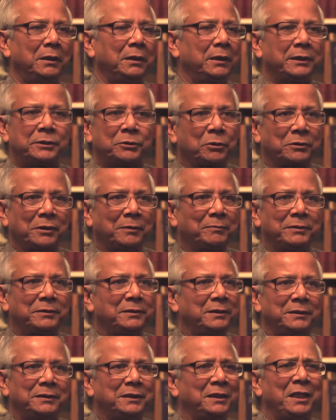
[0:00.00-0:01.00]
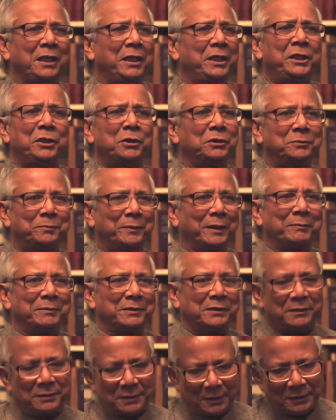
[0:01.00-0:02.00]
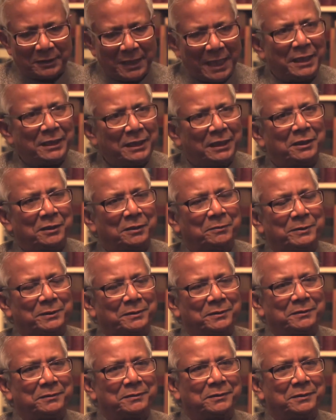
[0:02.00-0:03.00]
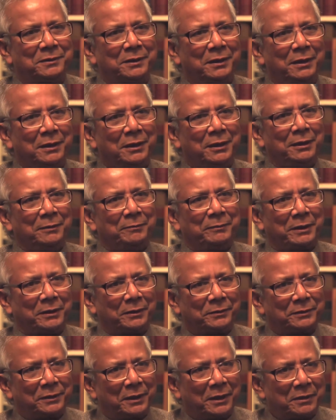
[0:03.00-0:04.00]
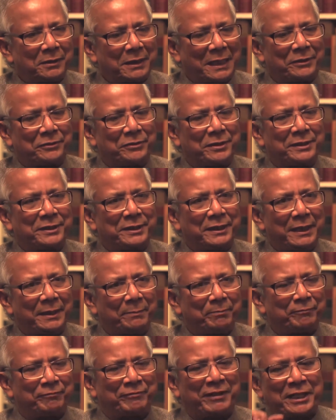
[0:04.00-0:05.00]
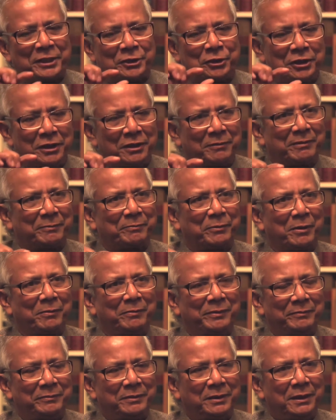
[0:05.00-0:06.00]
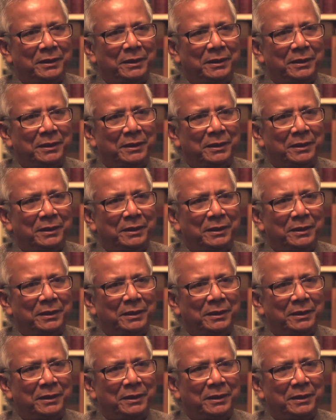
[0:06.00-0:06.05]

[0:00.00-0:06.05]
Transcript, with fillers: A social business is a huge big business, it's a tiny little business, because you are addressing a fraction of a problem.